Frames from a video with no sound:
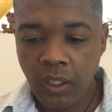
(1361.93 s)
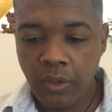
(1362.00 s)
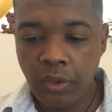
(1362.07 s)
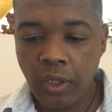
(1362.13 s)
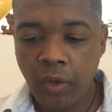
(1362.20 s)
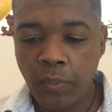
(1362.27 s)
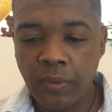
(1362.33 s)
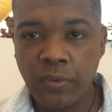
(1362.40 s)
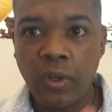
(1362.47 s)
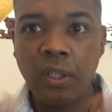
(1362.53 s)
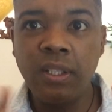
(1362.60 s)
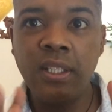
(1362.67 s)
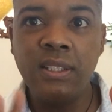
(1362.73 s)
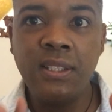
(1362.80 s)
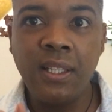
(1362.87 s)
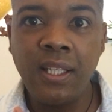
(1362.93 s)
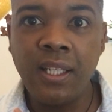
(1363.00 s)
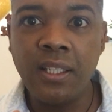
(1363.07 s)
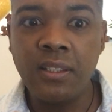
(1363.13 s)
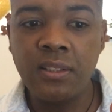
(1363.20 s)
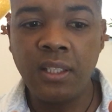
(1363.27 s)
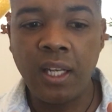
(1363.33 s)
you know, we've got these
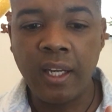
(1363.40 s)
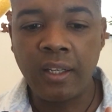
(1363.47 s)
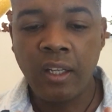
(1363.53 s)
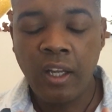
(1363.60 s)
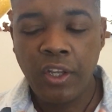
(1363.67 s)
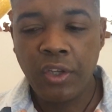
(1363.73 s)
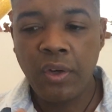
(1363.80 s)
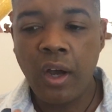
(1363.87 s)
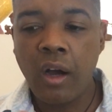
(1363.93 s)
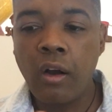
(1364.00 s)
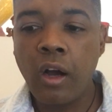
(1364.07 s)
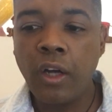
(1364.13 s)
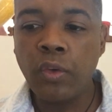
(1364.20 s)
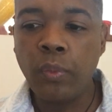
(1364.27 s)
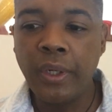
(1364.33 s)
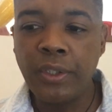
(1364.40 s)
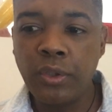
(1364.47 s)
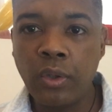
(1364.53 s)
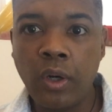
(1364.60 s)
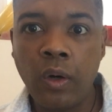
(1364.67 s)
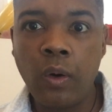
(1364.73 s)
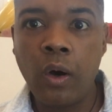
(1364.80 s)
things like, you know, I can't wait
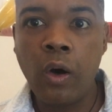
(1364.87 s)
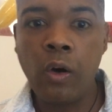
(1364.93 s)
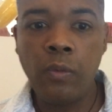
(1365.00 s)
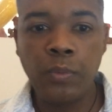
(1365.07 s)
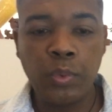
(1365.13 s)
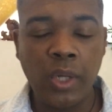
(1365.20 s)
to go home,